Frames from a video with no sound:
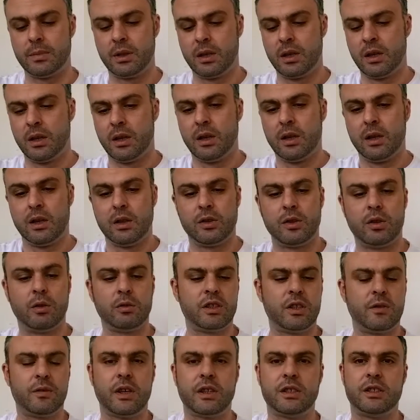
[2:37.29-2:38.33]
Um,
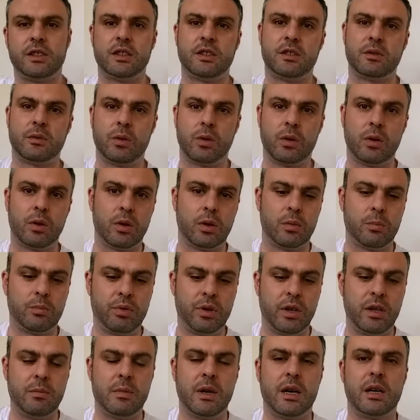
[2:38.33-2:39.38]
those devices are
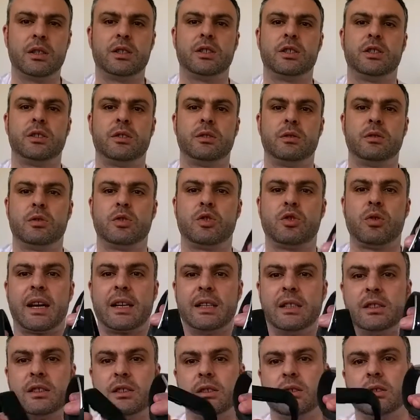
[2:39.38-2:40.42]
all pretty much
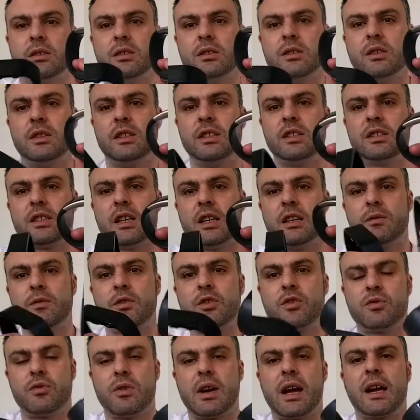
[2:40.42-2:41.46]
trackers. So
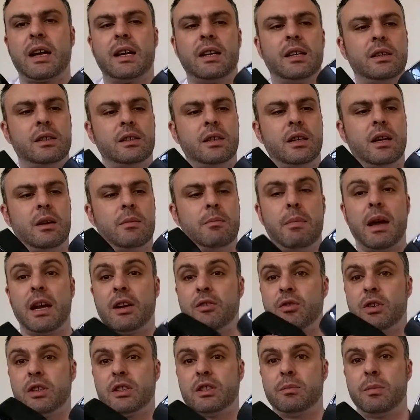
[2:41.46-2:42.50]
these kind of track
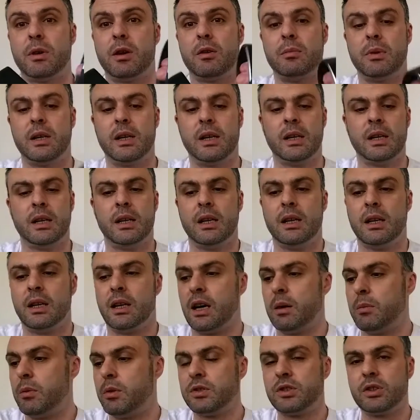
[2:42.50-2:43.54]
uh, metrics about me.
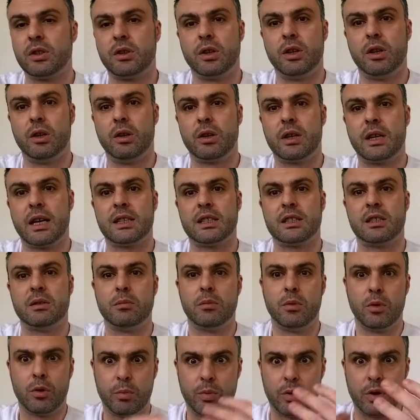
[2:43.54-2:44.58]
I'm also going to
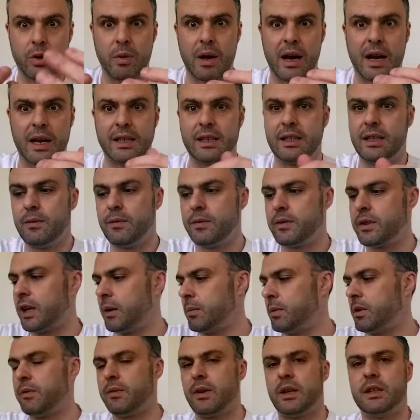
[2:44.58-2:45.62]
look at some more
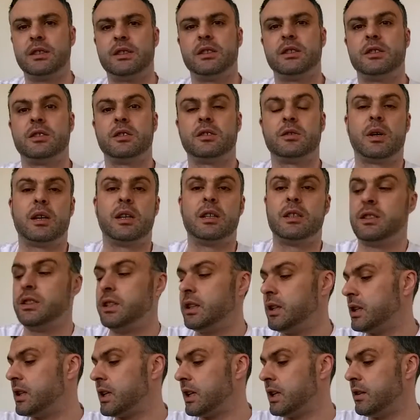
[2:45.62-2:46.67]
proactive type devices
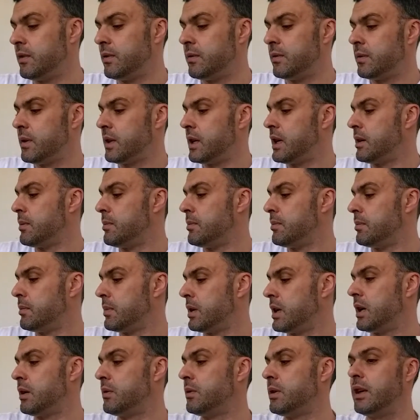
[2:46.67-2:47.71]
as well and see kind of
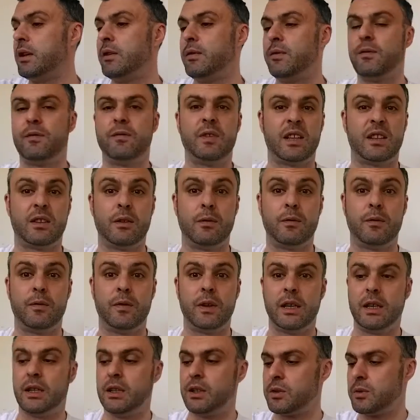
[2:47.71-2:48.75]
um, how they
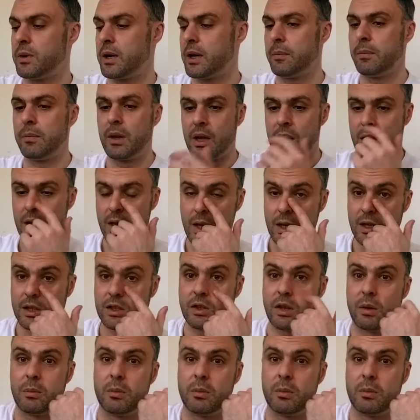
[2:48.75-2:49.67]
fit and feel as well.